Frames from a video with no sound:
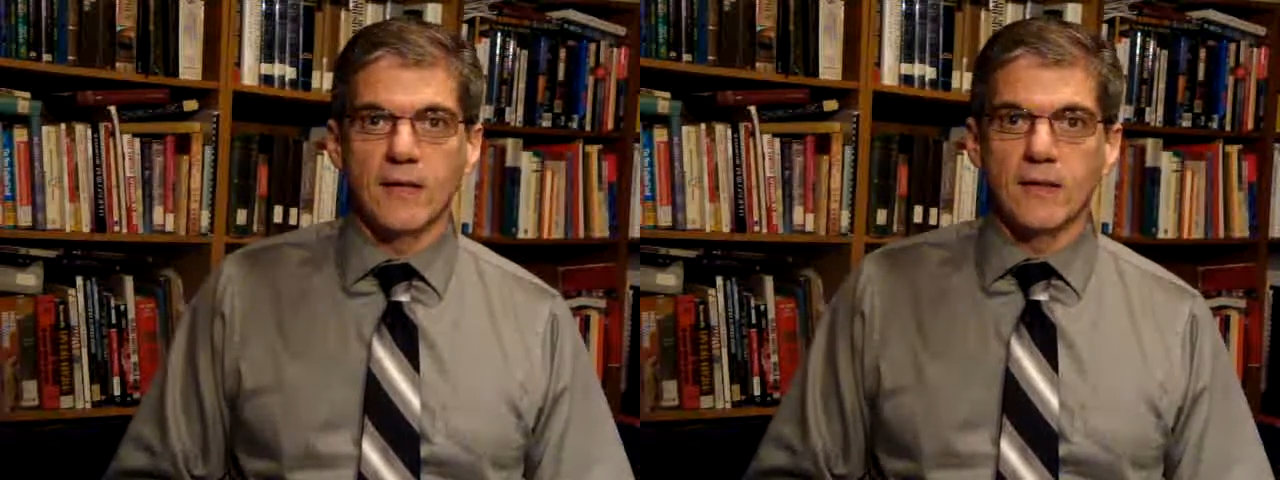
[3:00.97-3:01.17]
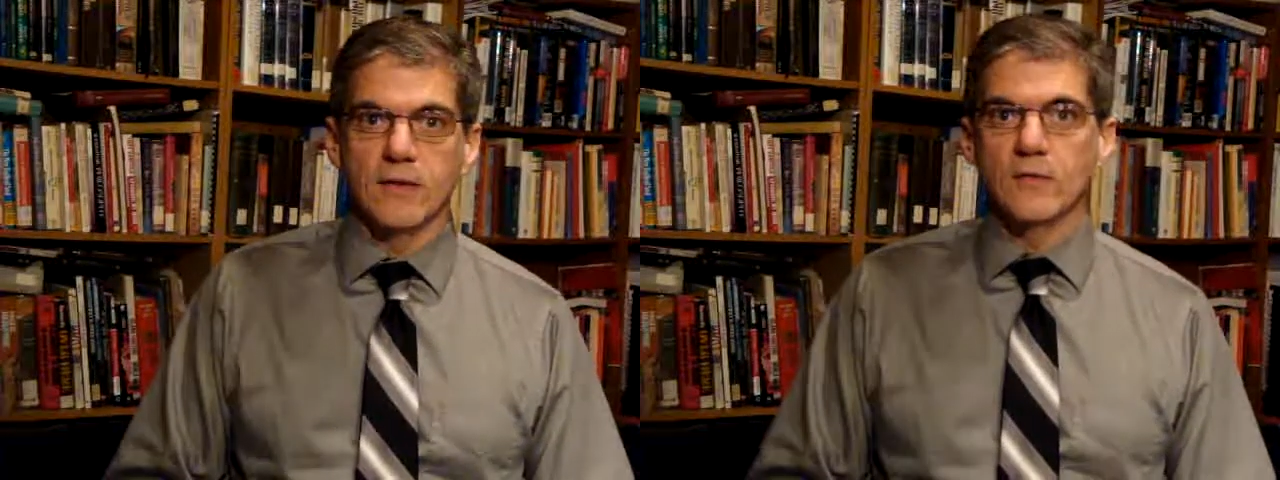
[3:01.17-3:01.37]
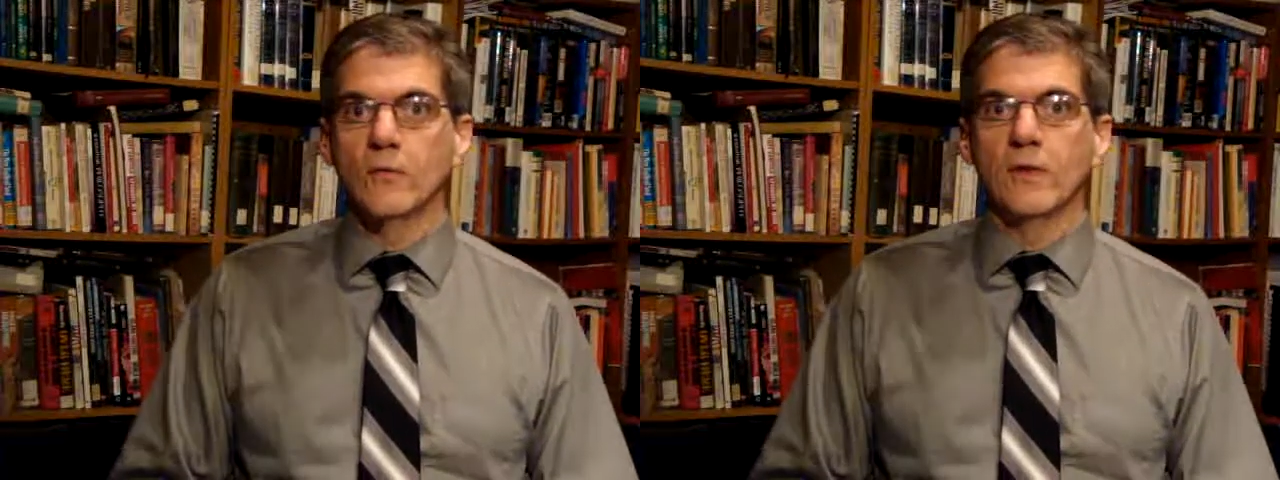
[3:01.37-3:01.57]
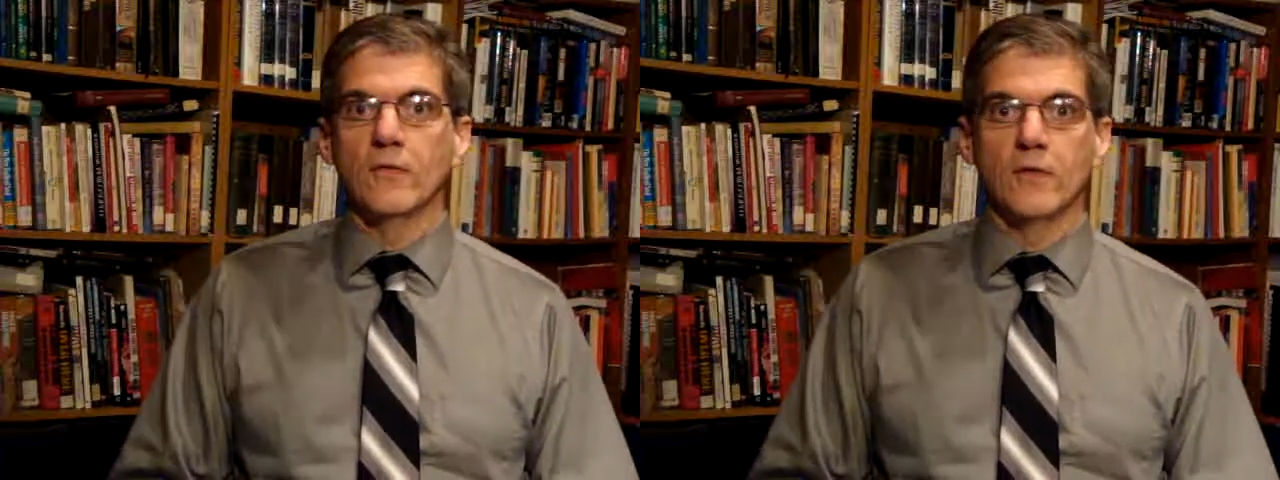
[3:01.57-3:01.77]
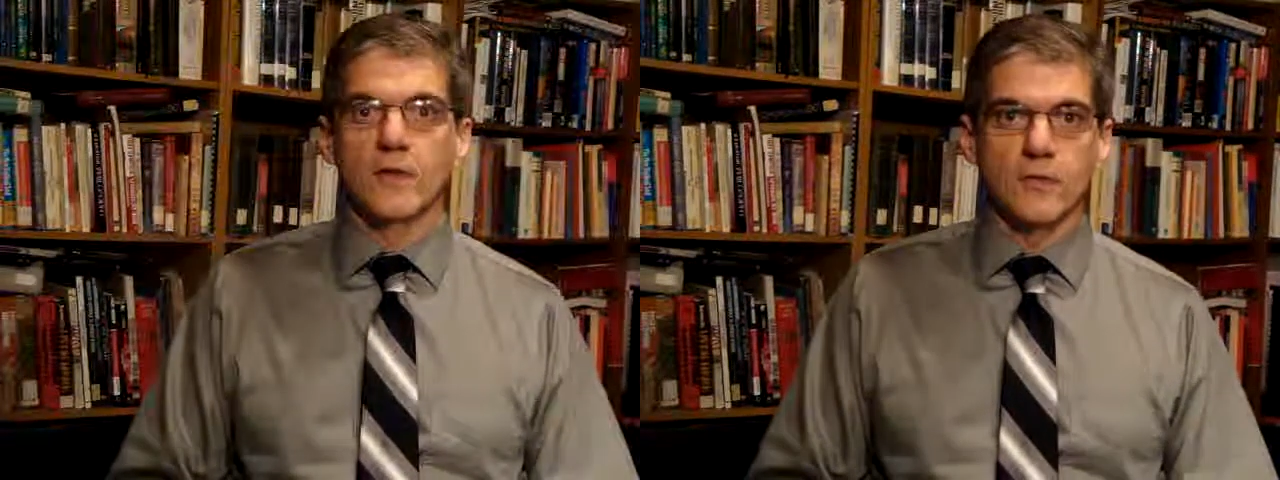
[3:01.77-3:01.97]
to get the
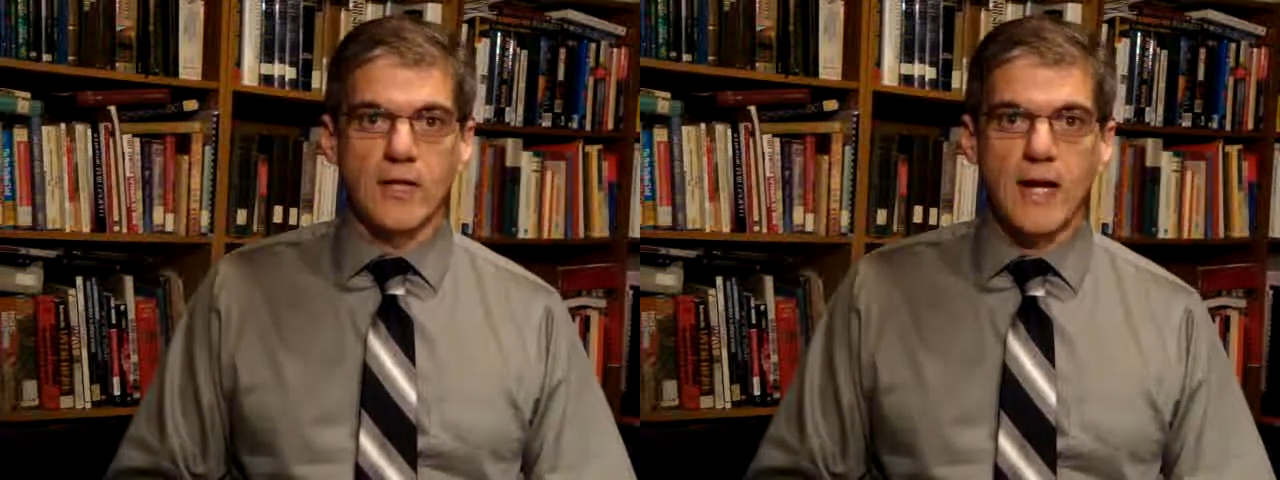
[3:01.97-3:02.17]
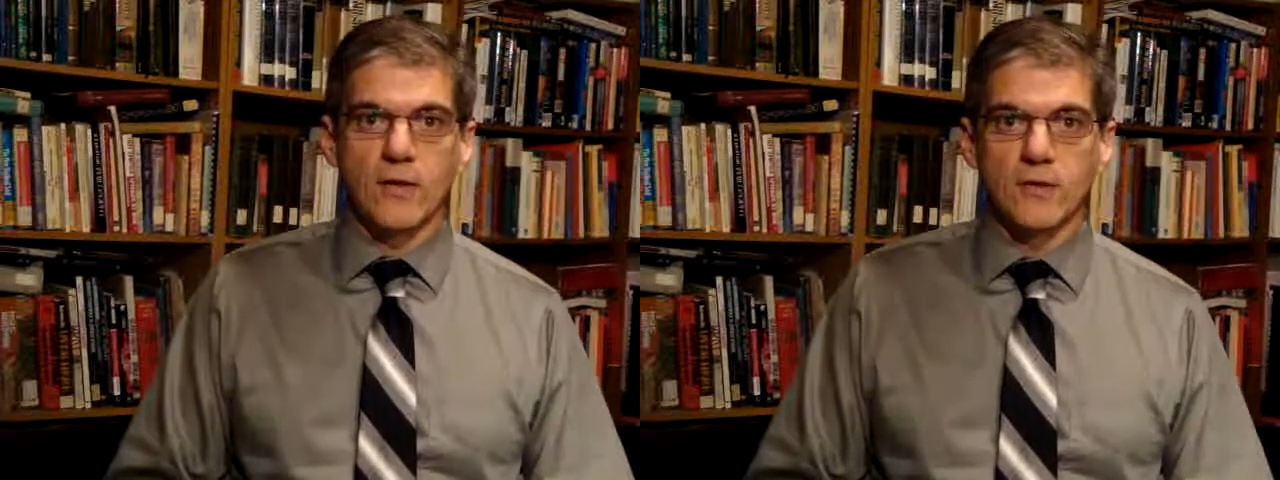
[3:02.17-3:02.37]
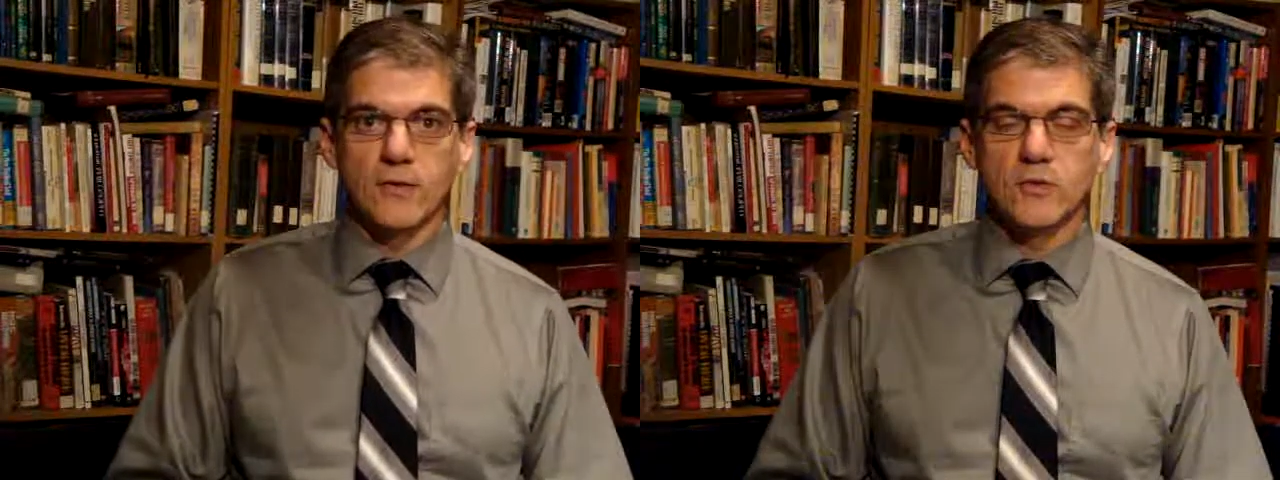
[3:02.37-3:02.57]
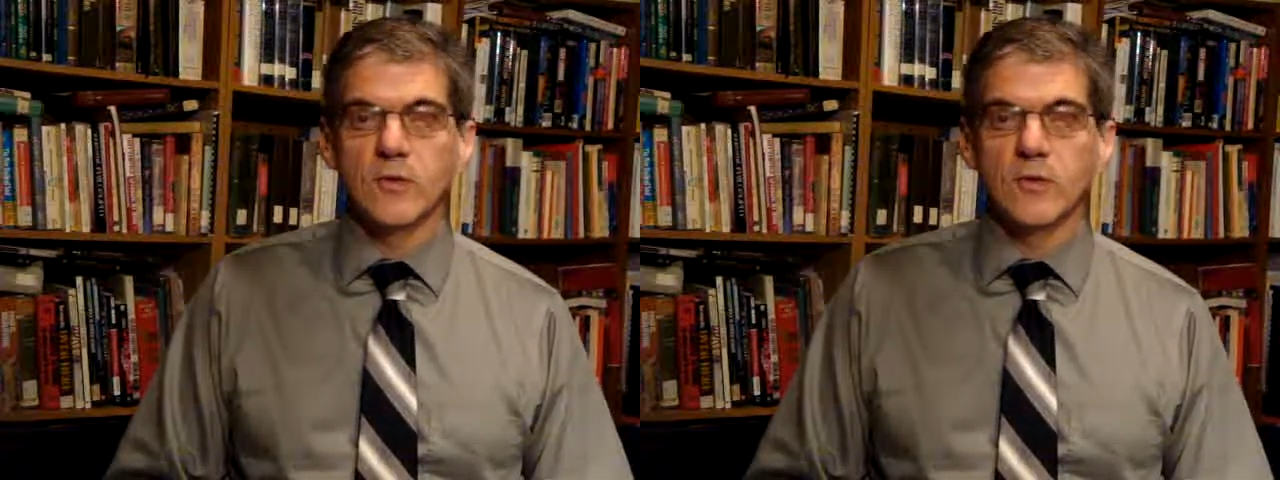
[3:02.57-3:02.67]
1,200 gallons,